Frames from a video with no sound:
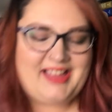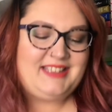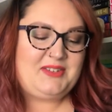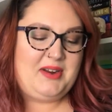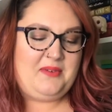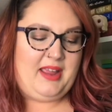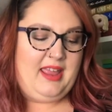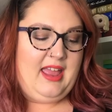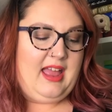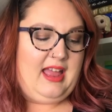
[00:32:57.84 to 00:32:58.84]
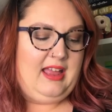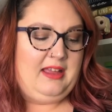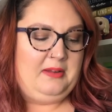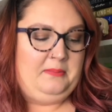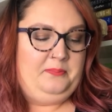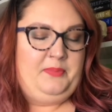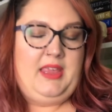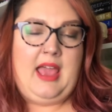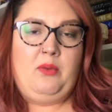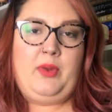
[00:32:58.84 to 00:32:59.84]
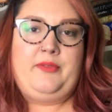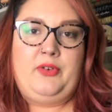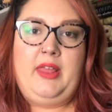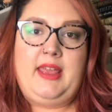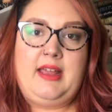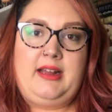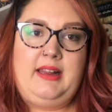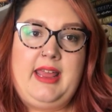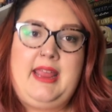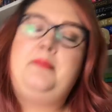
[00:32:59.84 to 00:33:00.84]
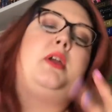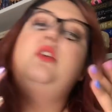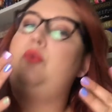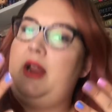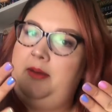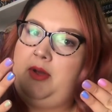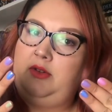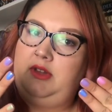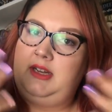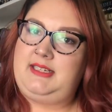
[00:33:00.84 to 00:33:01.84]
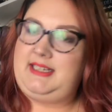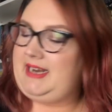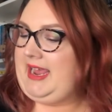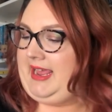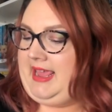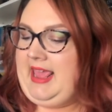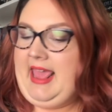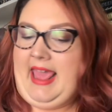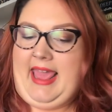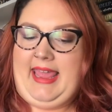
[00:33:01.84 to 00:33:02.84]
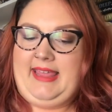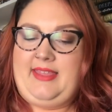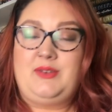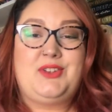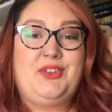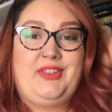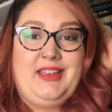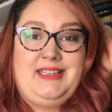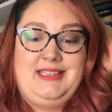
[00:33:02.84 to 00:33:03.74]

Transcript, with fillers: uh, so anyway, um, yeah, went for like a glam rainbow look today. And that was the only thing I